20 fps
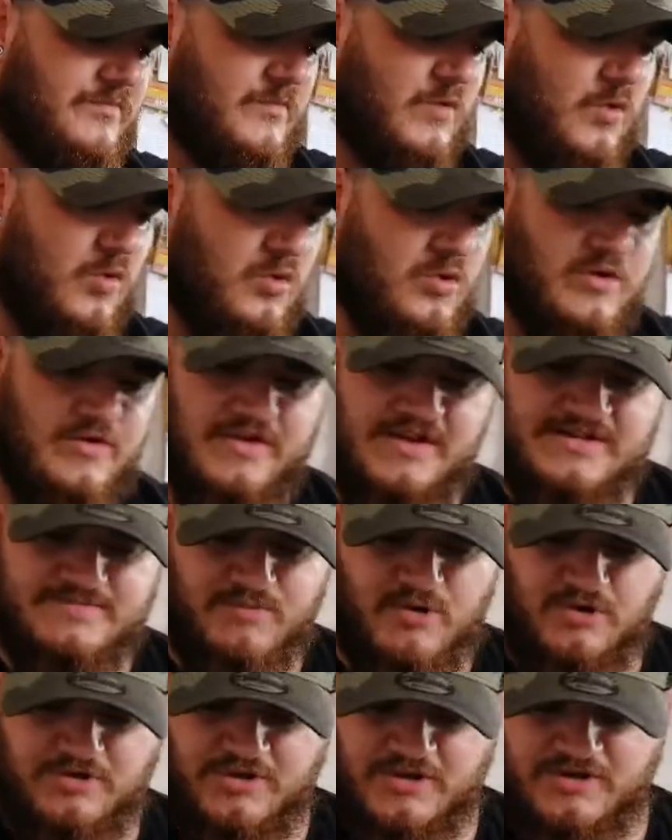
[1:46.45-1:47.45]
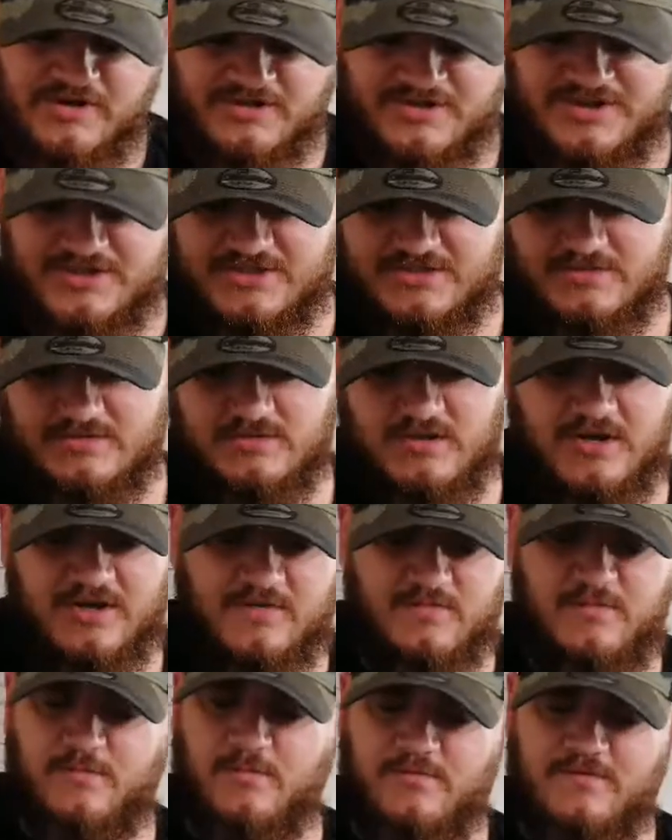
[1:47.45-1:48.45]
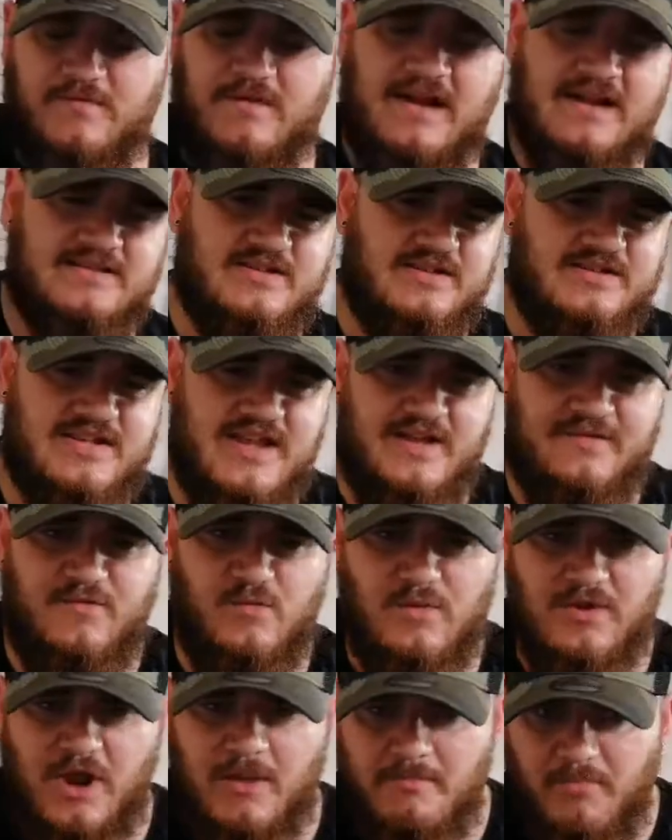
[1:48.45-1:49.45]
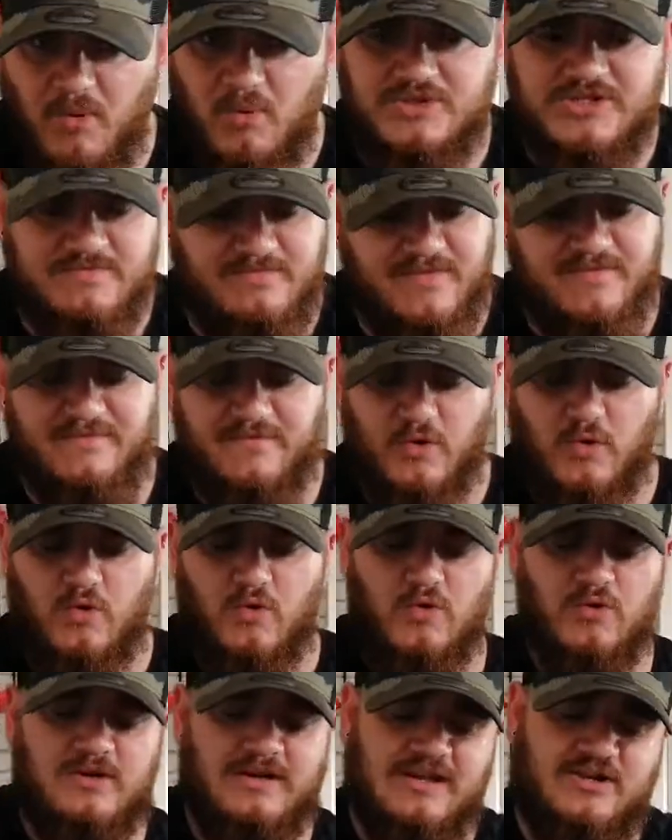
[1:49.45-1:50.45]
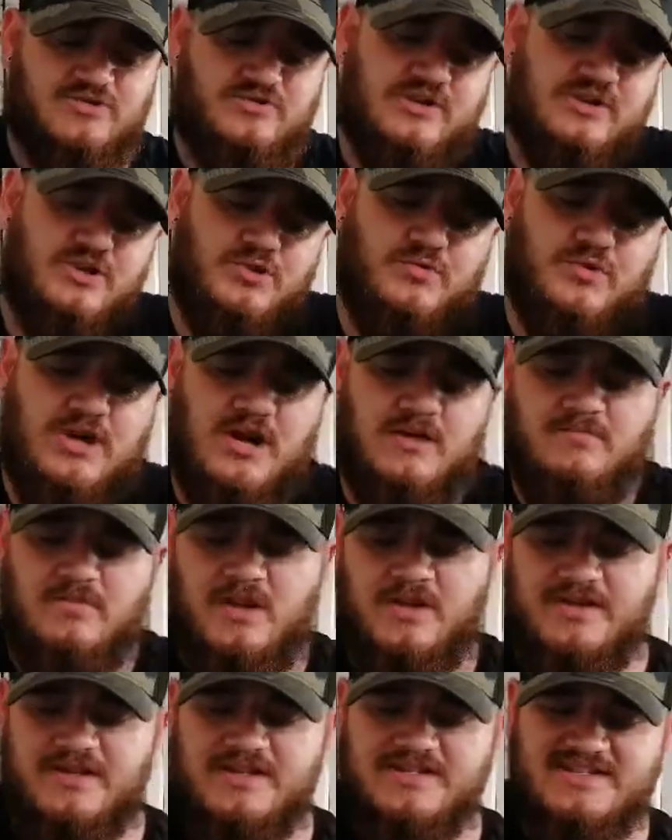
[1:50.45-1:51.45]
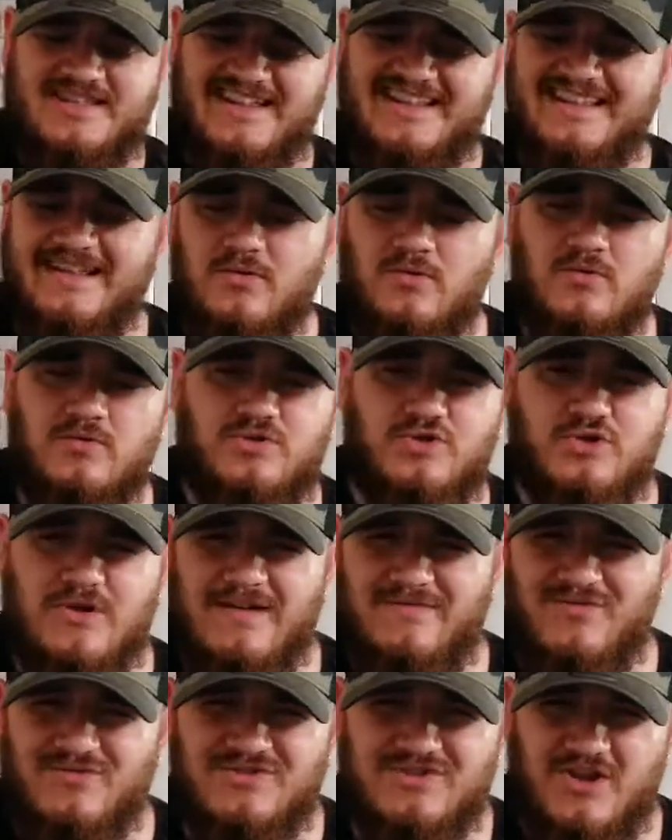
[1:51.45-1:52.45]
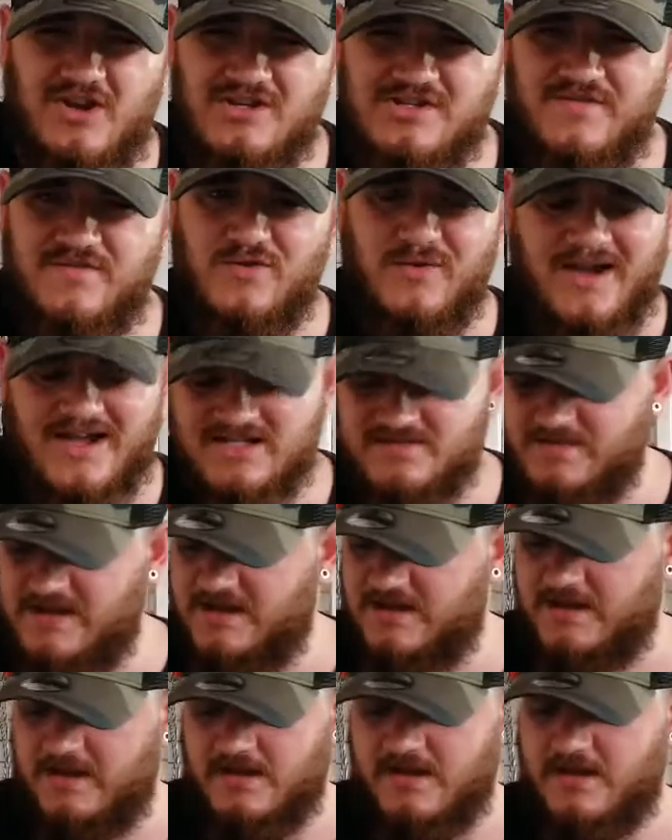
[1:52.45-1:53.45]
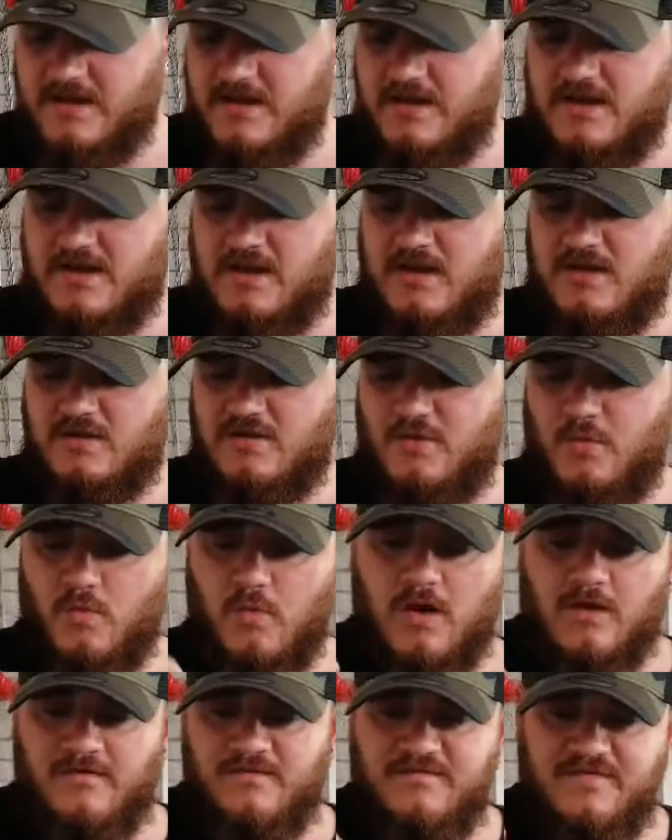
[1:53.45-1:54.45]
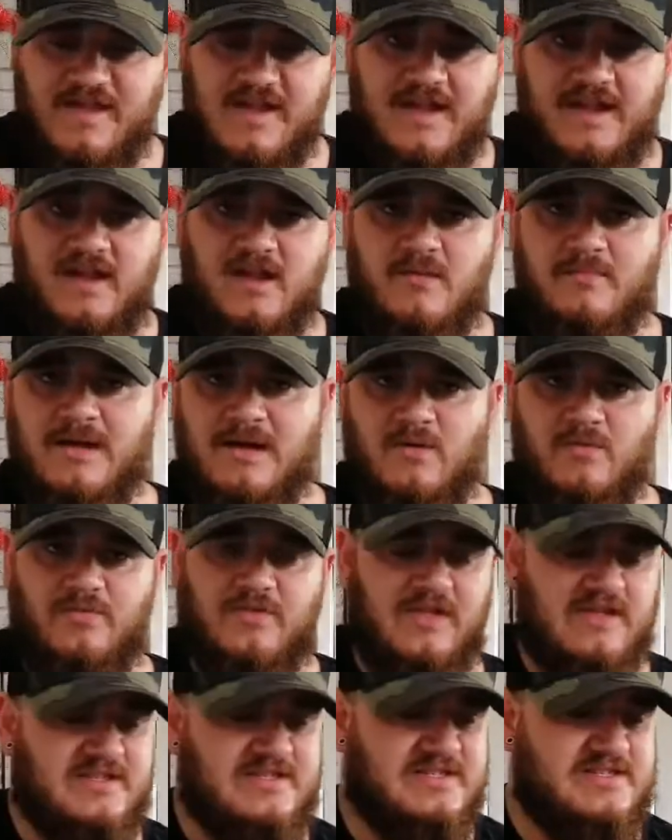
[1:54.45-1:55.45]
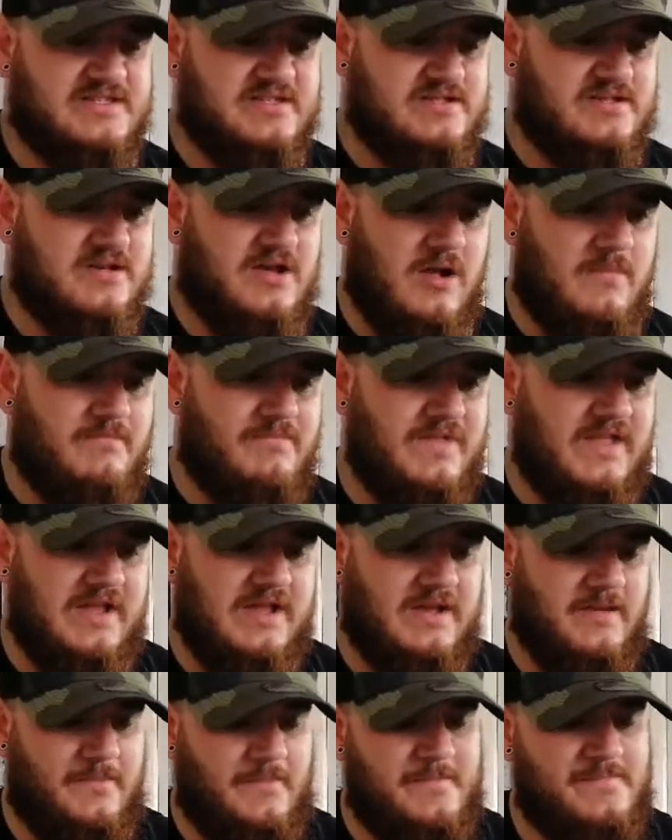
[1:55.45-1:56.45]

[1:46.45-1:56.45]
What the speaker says: All of these products, as I say, from when I bought it before, literally do come like this. They're little travel size, if you ask me. The one thing about this company,